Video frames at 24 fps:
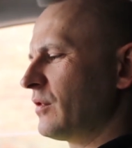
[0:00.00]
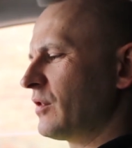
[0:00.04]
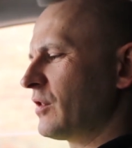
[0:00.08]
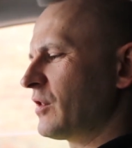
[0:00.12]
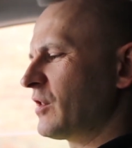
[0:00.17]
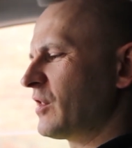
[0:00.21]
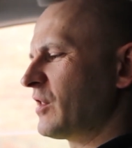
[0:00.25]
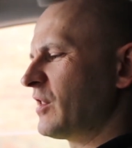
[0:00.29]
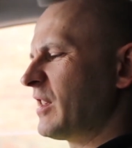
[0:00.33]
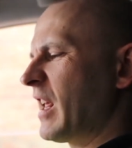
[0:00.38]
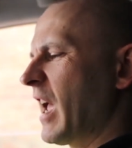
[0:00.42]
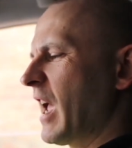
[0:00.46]

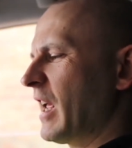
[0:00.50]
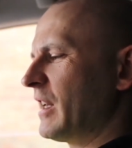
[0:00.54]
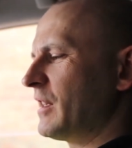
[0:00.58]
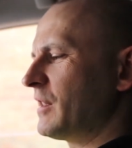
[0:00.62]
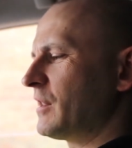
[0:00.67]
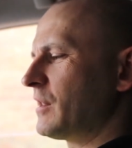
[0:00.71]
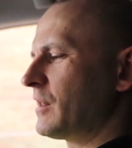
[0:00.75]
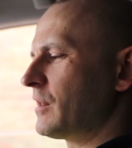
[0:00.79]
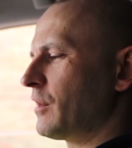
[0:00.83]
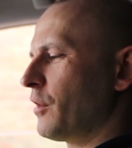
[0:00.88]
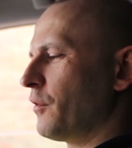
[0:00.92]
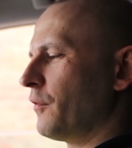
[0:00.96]

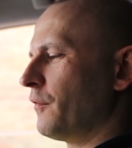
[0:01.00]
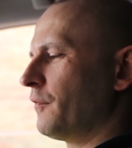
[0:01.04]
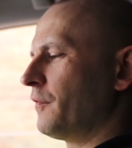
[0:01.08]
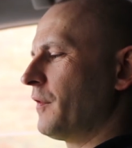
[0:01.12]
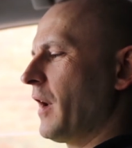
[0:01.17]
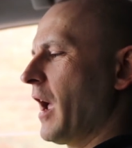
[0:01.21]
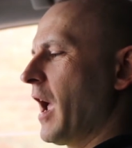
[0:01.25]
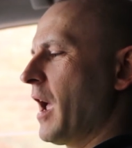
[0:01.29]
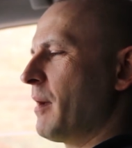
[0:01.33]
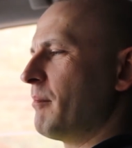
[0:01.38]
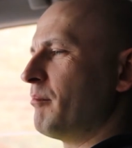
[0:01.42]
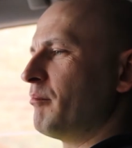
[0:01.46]
stands
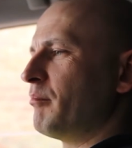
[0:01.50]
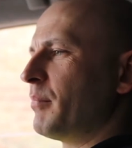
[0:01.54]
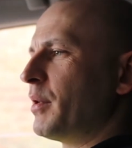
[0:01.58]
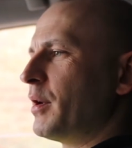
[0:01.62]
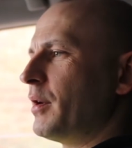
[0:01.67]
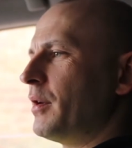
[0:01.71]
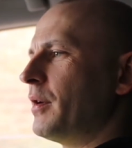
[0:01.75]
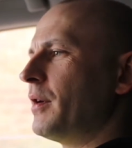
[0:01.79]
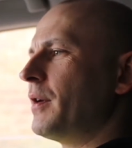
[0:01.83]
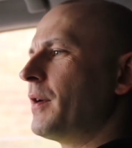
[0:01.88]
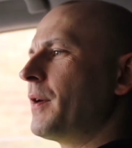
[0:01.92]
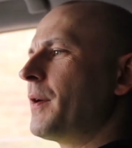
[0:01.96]
of
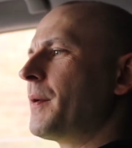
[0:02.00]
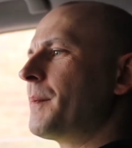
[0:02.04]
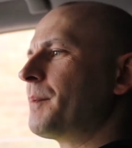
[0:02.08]
ember